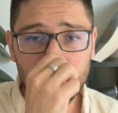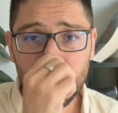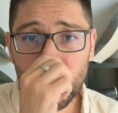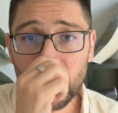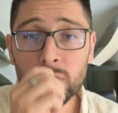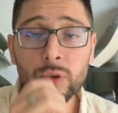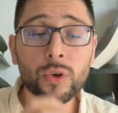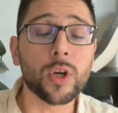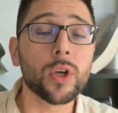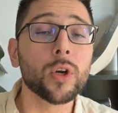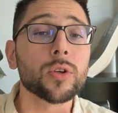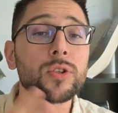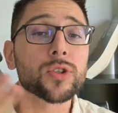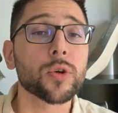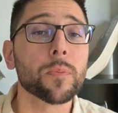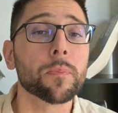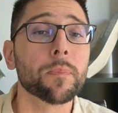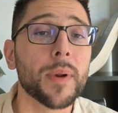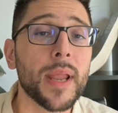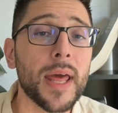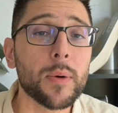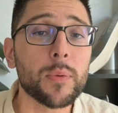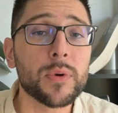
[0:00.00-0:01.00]
You can also
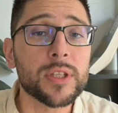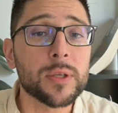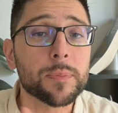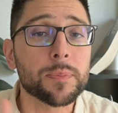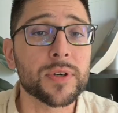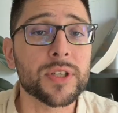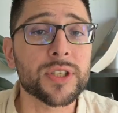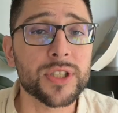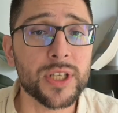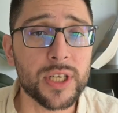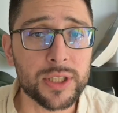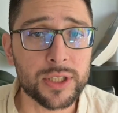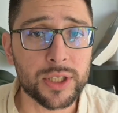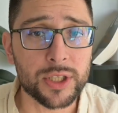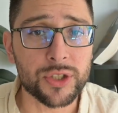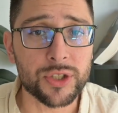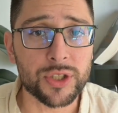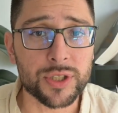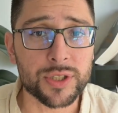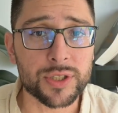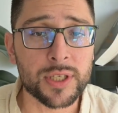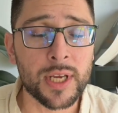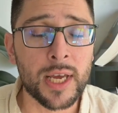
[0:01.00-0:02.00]
play with the
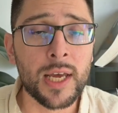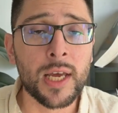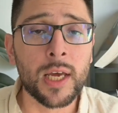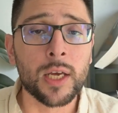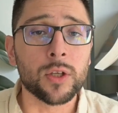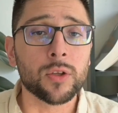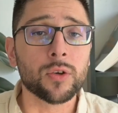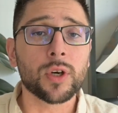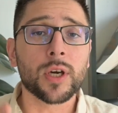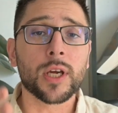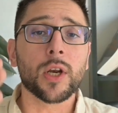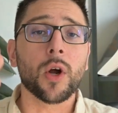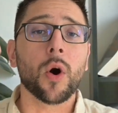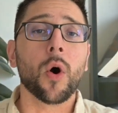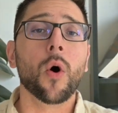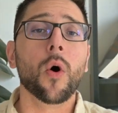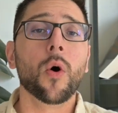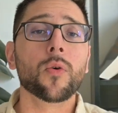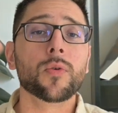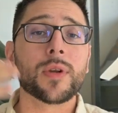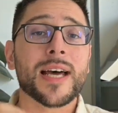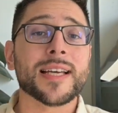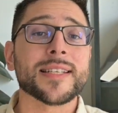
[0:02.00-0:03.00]
percentages. You can
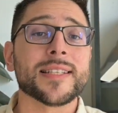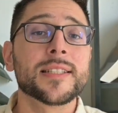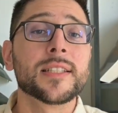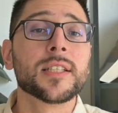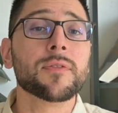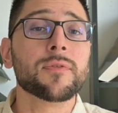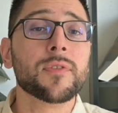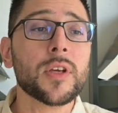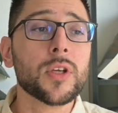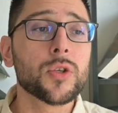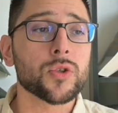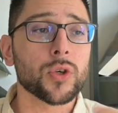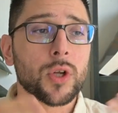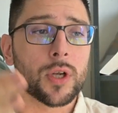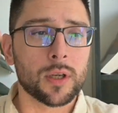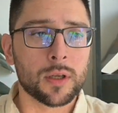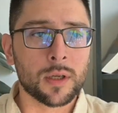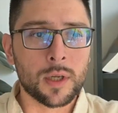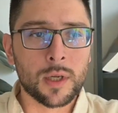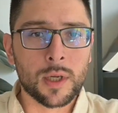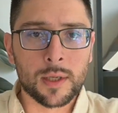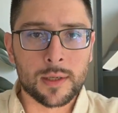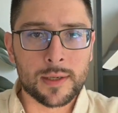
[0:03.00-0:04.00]
own as
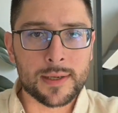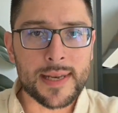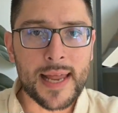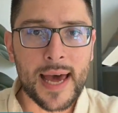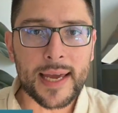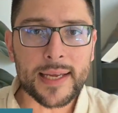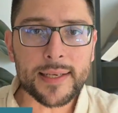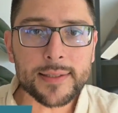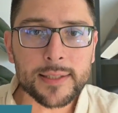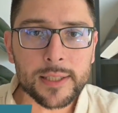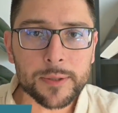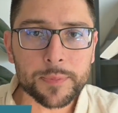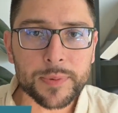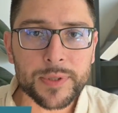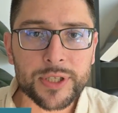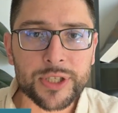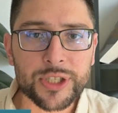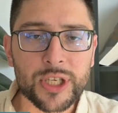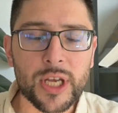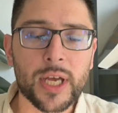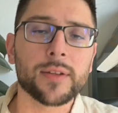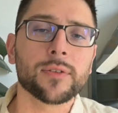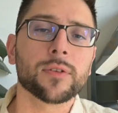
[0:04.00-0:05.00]
individual
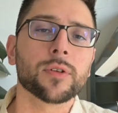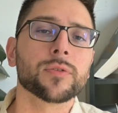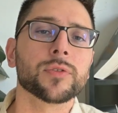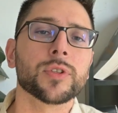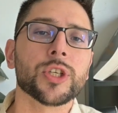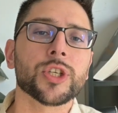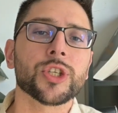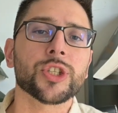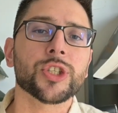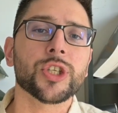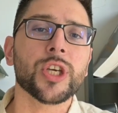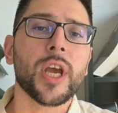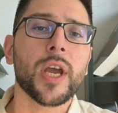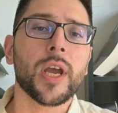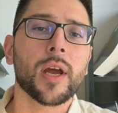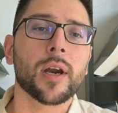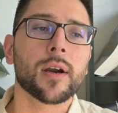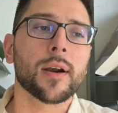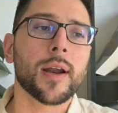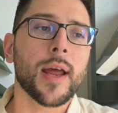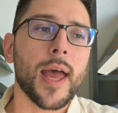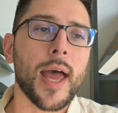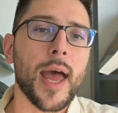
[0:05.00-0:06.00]
90% of the
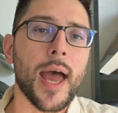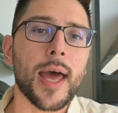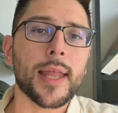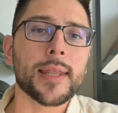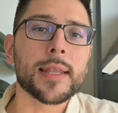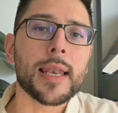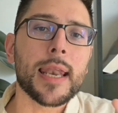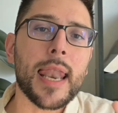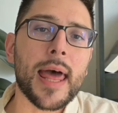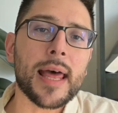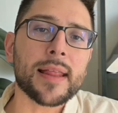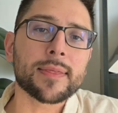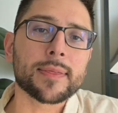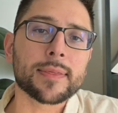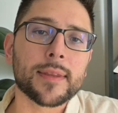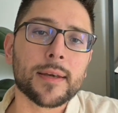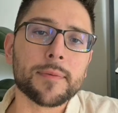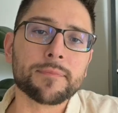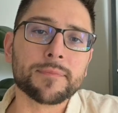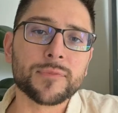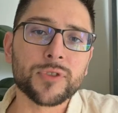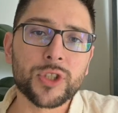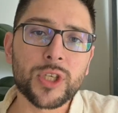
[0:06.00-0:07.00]
share and let
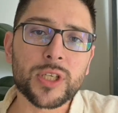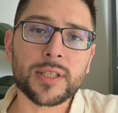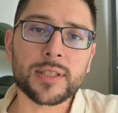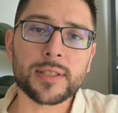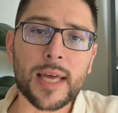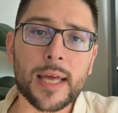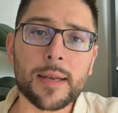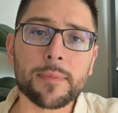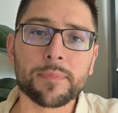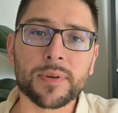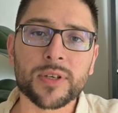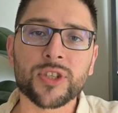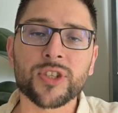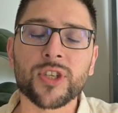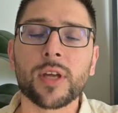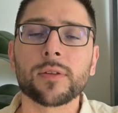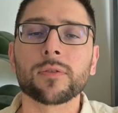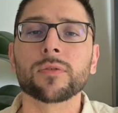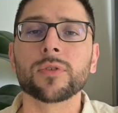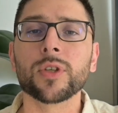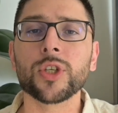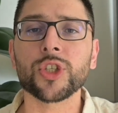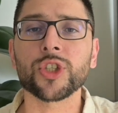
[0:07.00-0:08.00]
them just
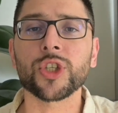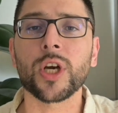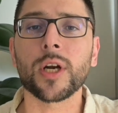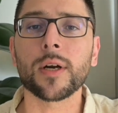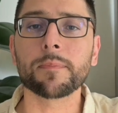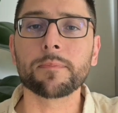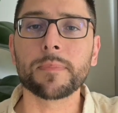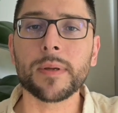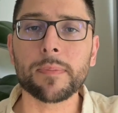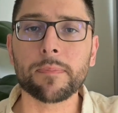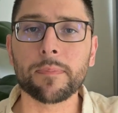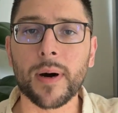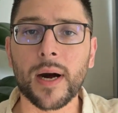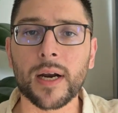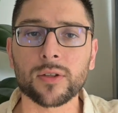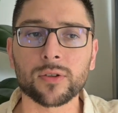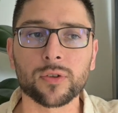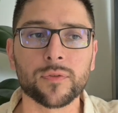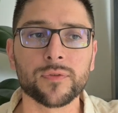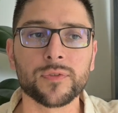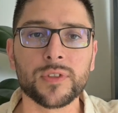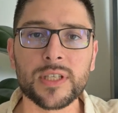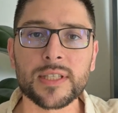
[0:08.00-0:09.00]
10% of the share be
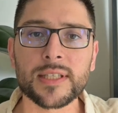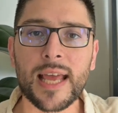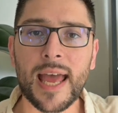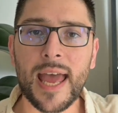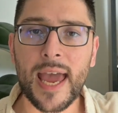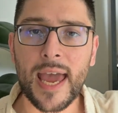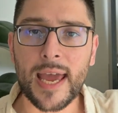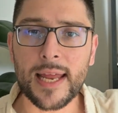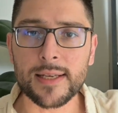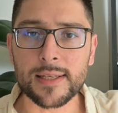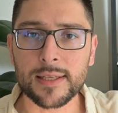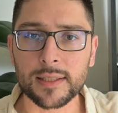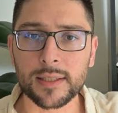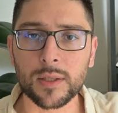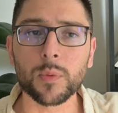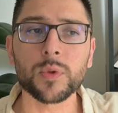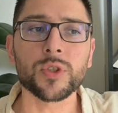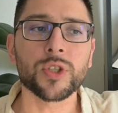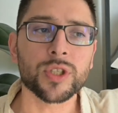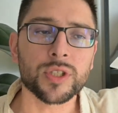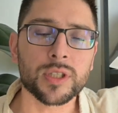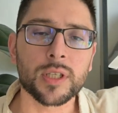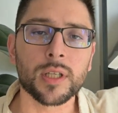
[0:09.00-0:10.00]
part of this entity
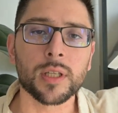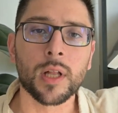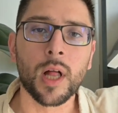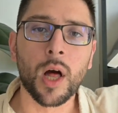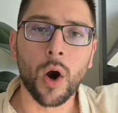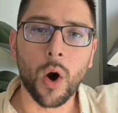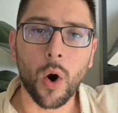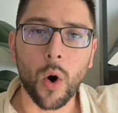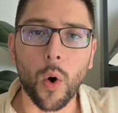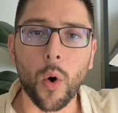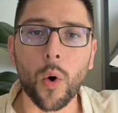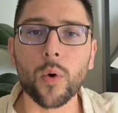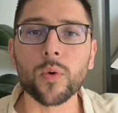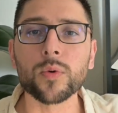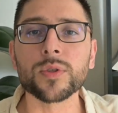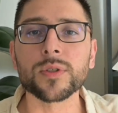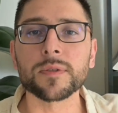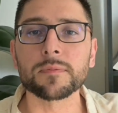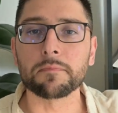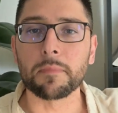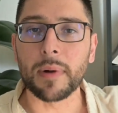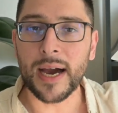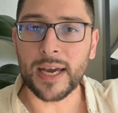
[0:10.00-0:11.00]
which is still
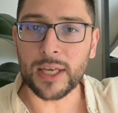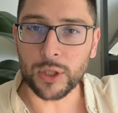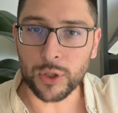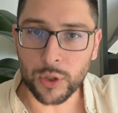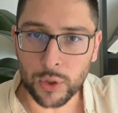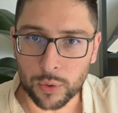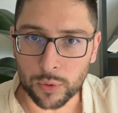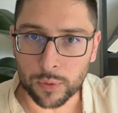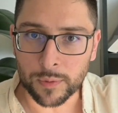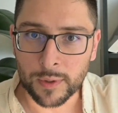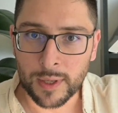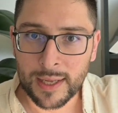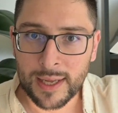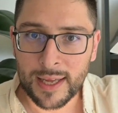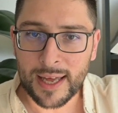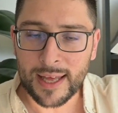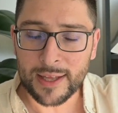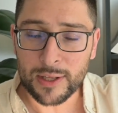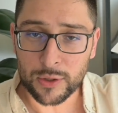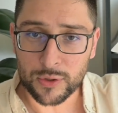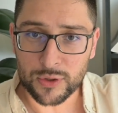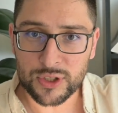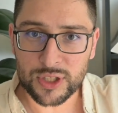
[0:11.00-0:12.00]
owned by you.
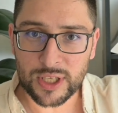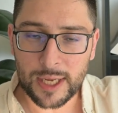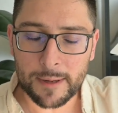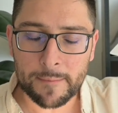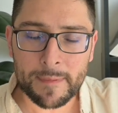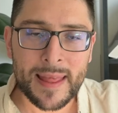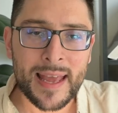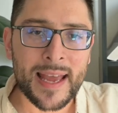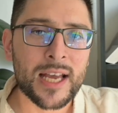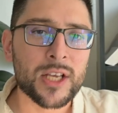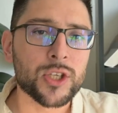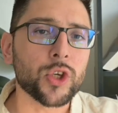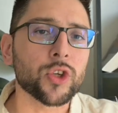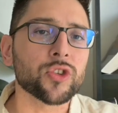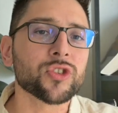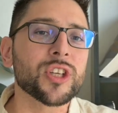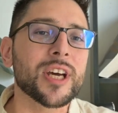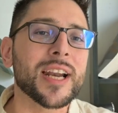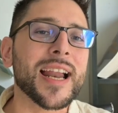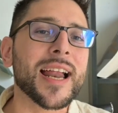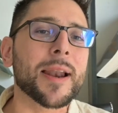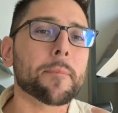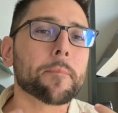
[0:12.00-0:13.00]
You see? So
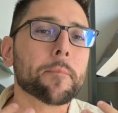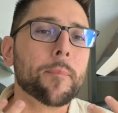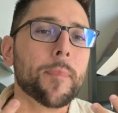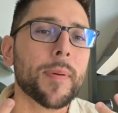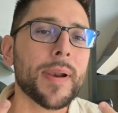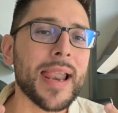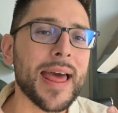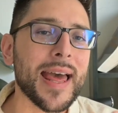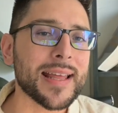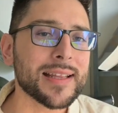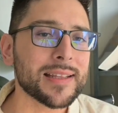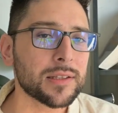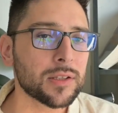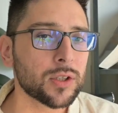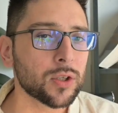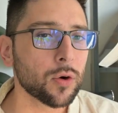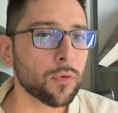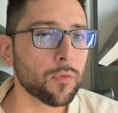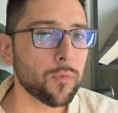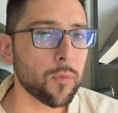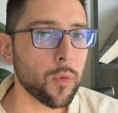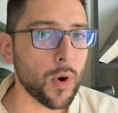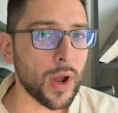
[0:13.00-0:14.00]
there are plenty
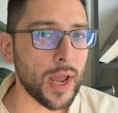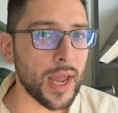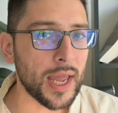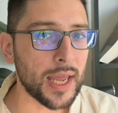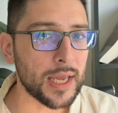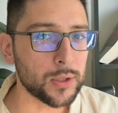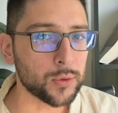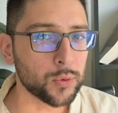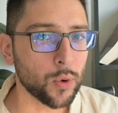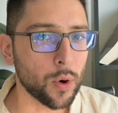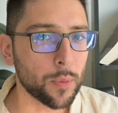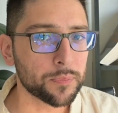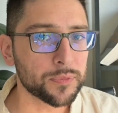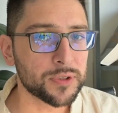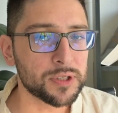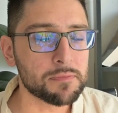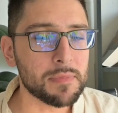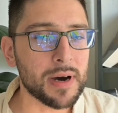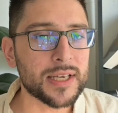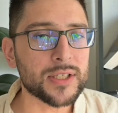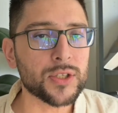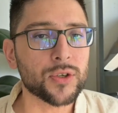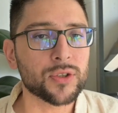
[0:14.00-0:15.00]
of ways to
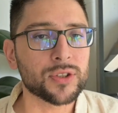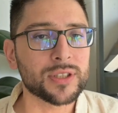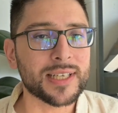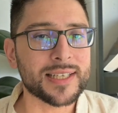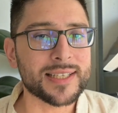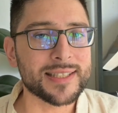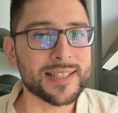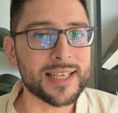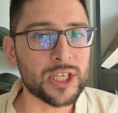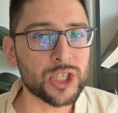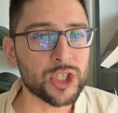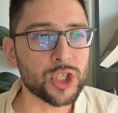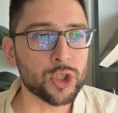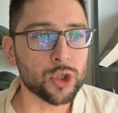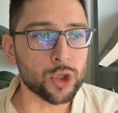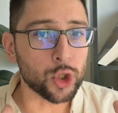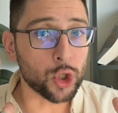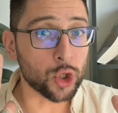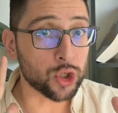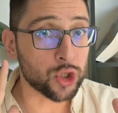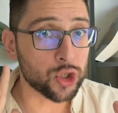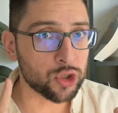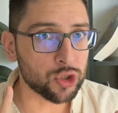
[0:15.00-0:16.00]
optimize your taxation,
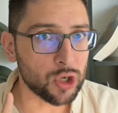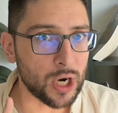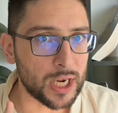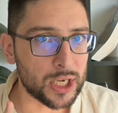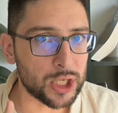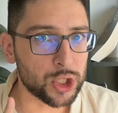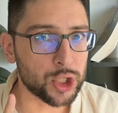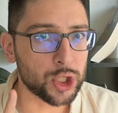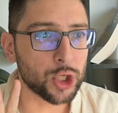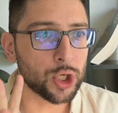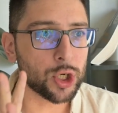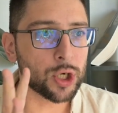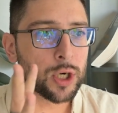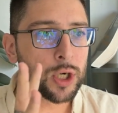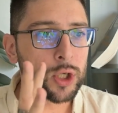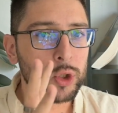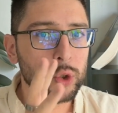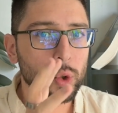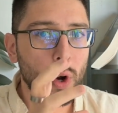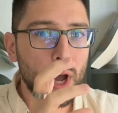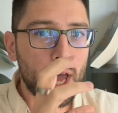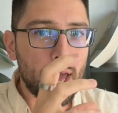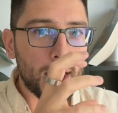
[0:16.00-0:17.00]
your structure,
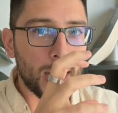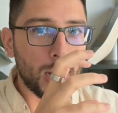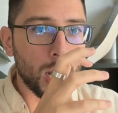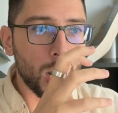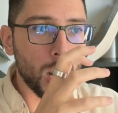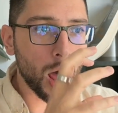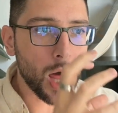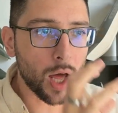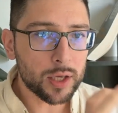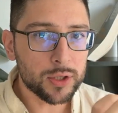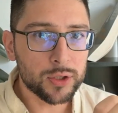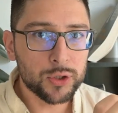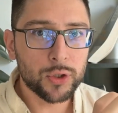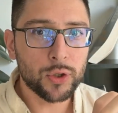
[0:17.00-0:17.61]
to lock